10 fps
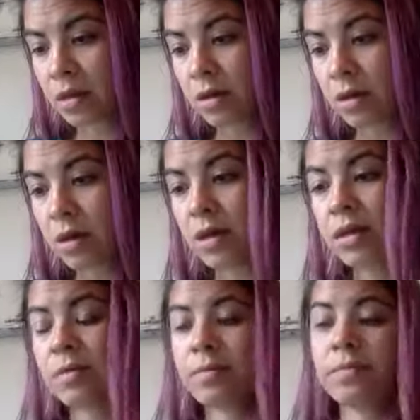
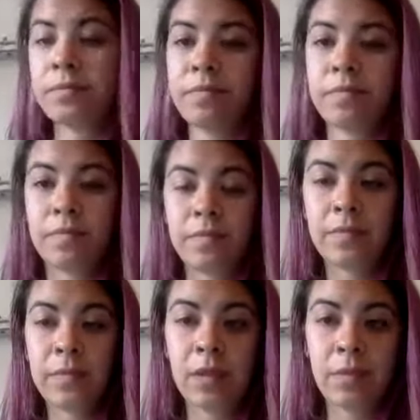Um,
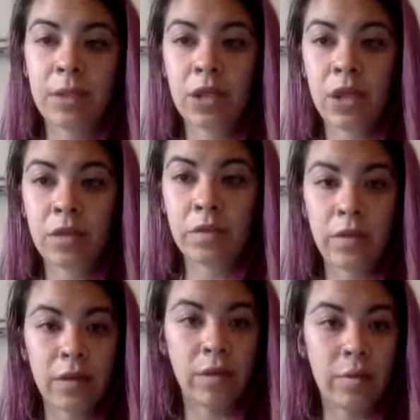let me try and do it
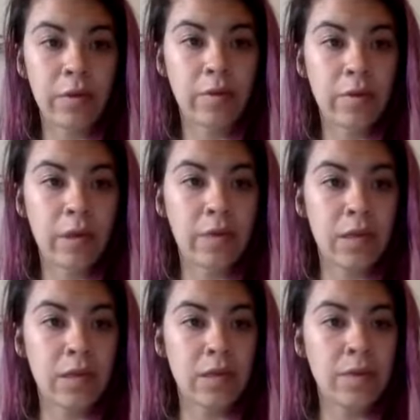on the computer really quick
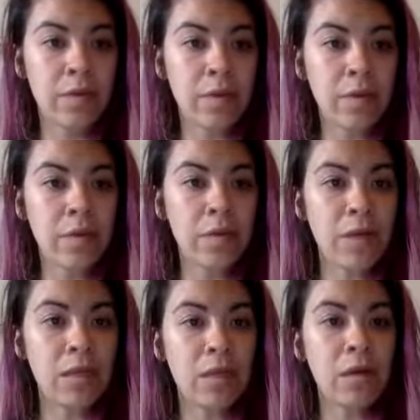because I really want you
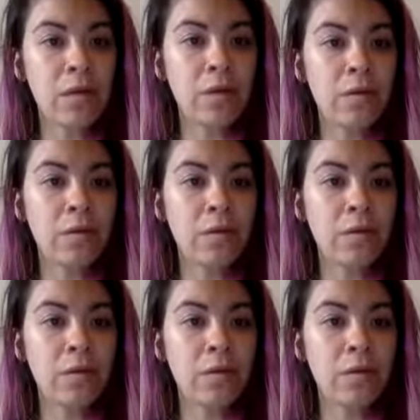guys to know